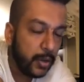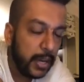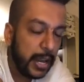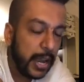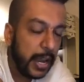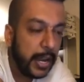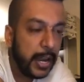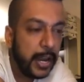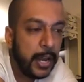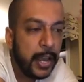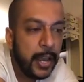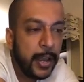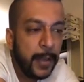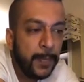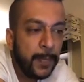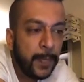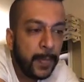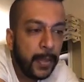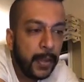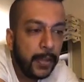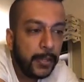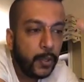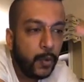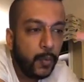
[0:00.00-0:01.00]
You get it?
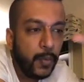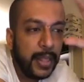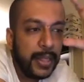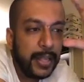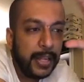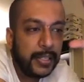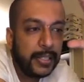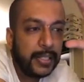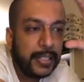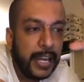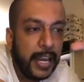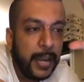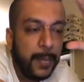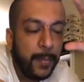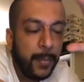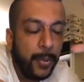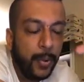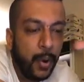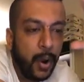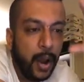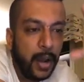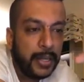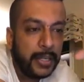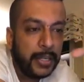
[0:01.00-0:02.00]
So when that same
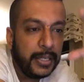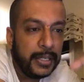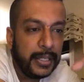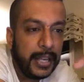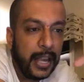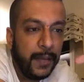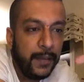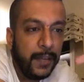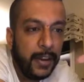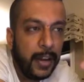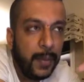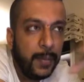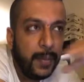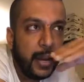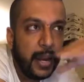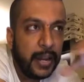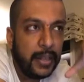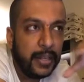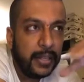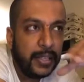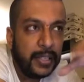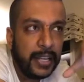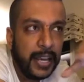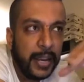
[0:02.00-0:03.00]
product is
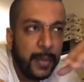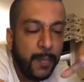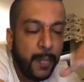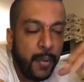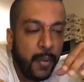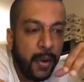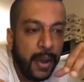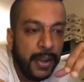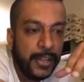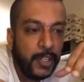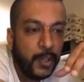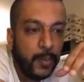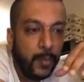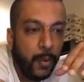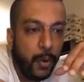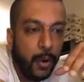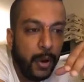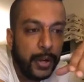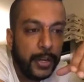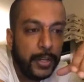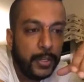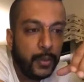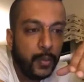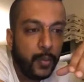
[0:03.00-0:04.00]
available at the same price
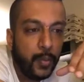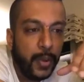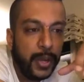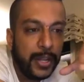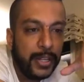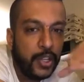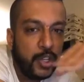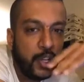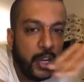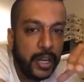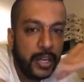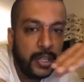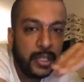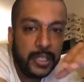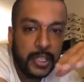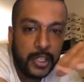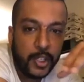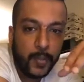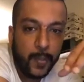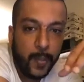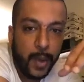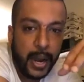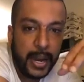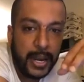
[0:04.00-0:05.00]
point with
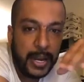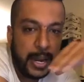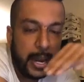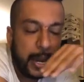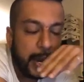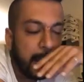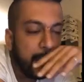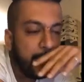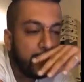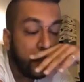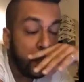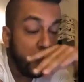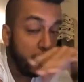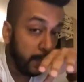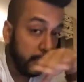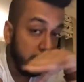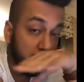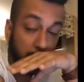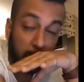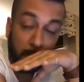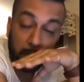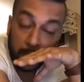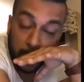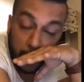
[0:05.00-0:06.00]
Genesis Mining,
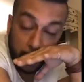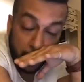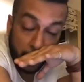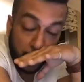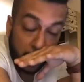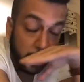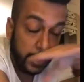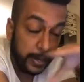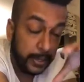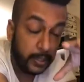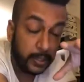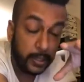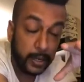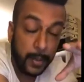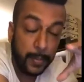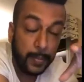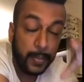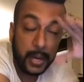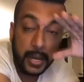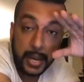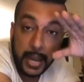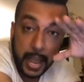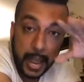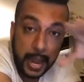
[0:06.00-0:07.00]
which is a brilliant
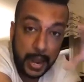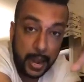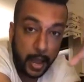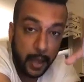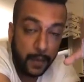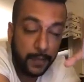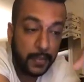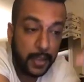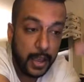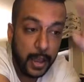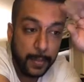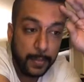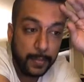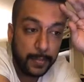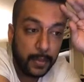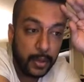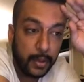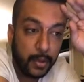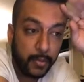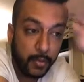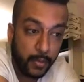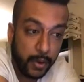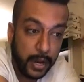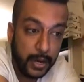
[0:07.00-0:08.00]
company, I love them,
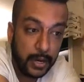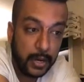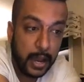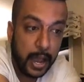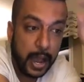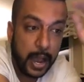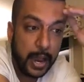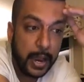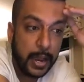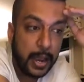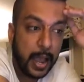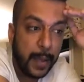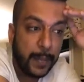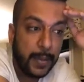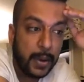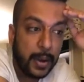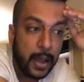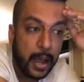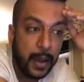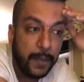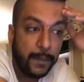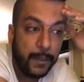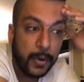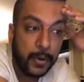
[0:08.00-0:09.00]
great guy. I
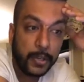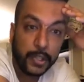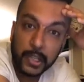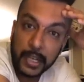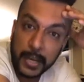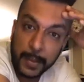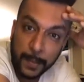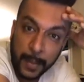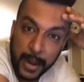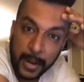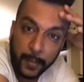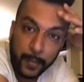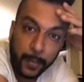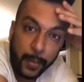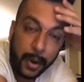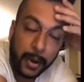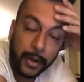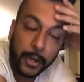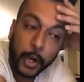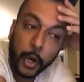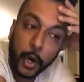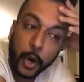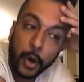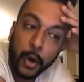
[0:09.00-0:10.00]
mean, I personally met
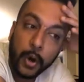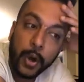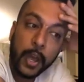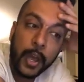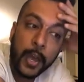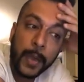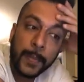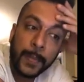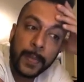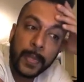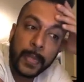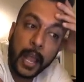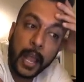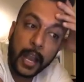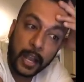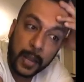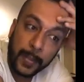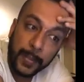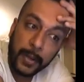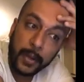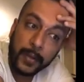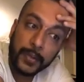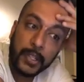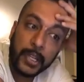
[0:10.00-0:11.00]
Marco a
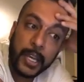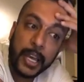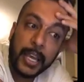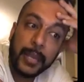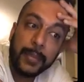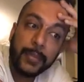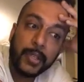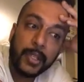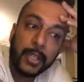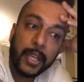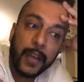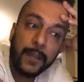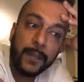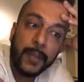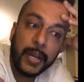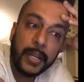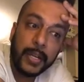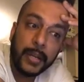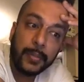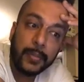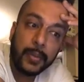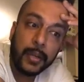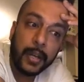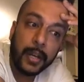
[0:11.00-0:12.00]
couple of times. I
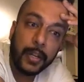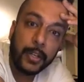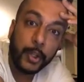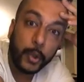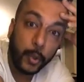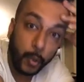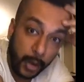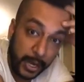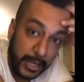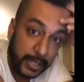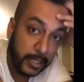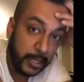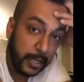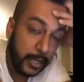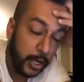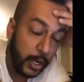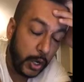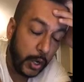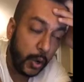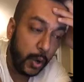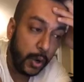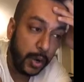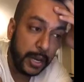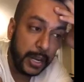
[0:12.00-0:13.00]
met him twice in
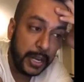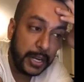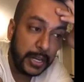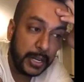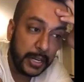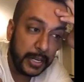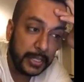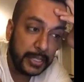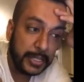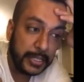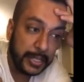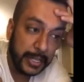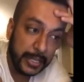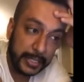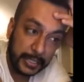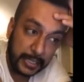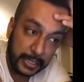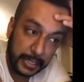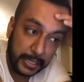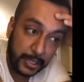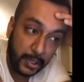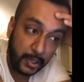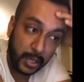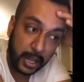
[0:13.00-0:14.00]
New York in
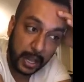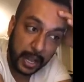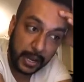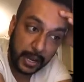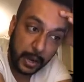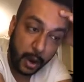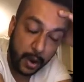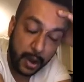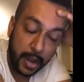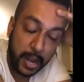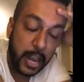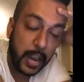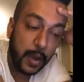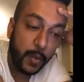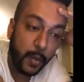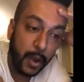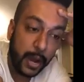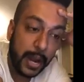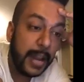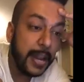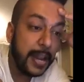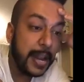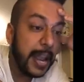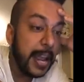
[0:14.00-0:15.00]
Consensus, like on day
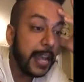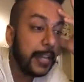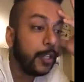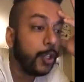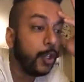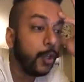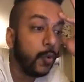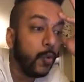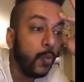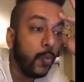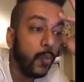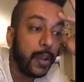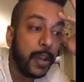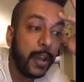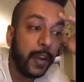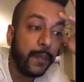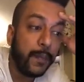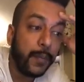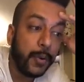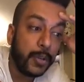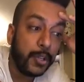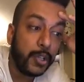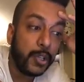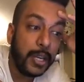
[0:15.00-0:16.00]
1 and day 2. We
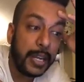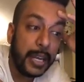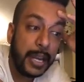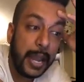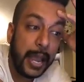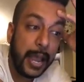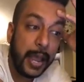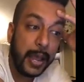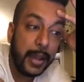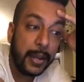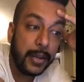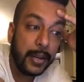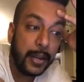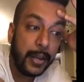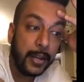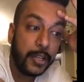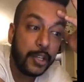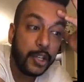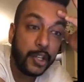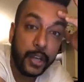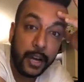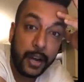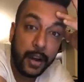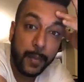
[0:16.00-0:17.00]
have personally
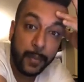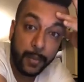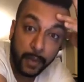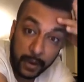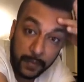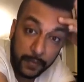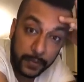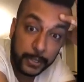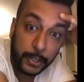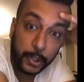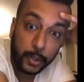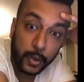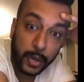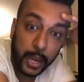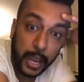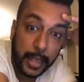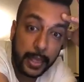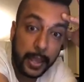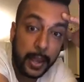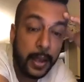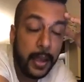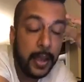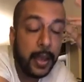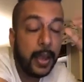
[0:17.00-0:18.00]
had shared a breakfast
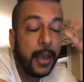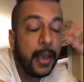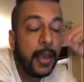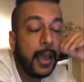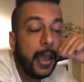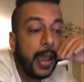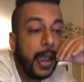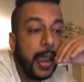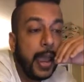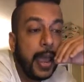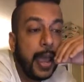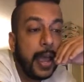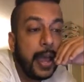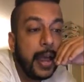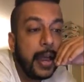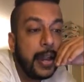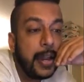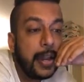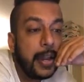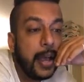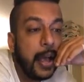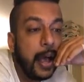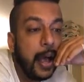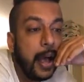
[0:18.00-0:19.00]
together,
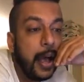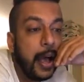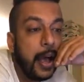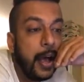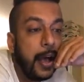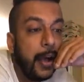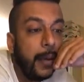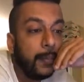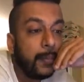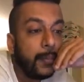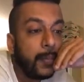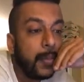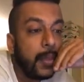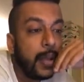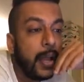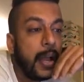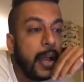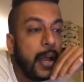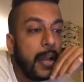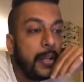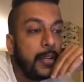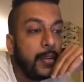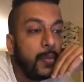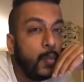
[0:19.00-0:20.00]
and
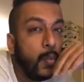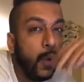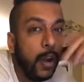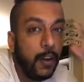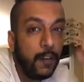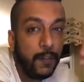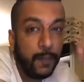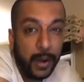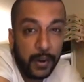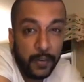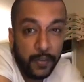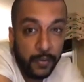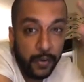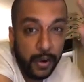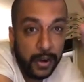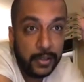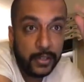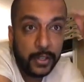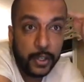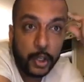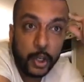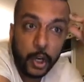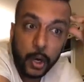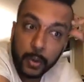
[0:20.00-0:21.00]
one of my
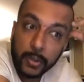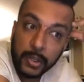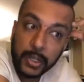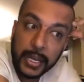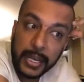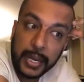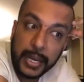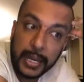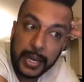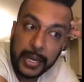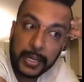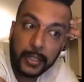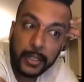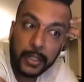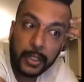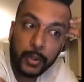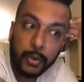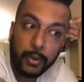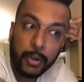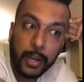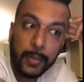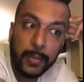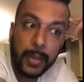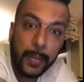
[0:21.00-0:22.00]
friends is closely connected
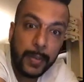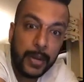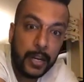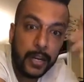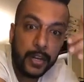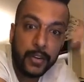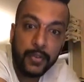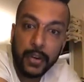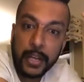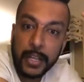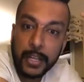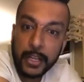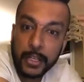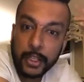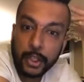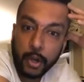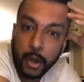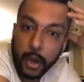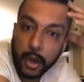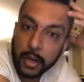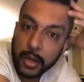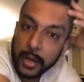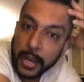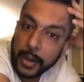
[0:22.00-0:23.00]
to him. I mean, literally they
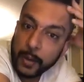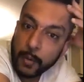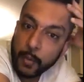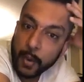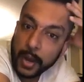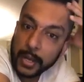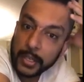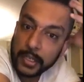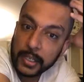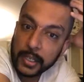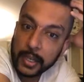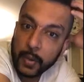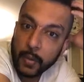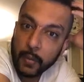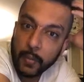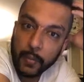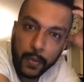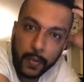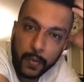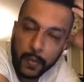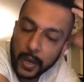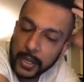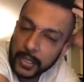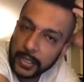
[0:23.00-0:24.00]
talk like once
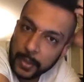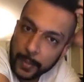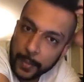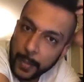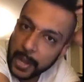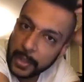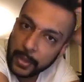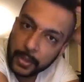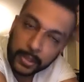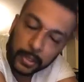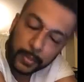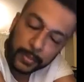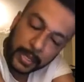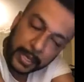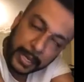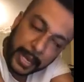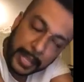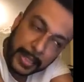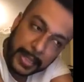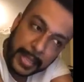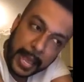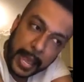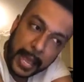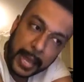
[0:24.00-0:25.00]
a month or something
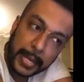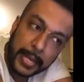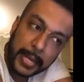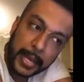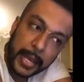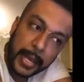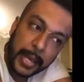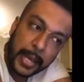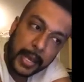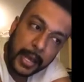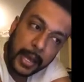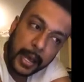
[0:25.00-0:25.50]
like that.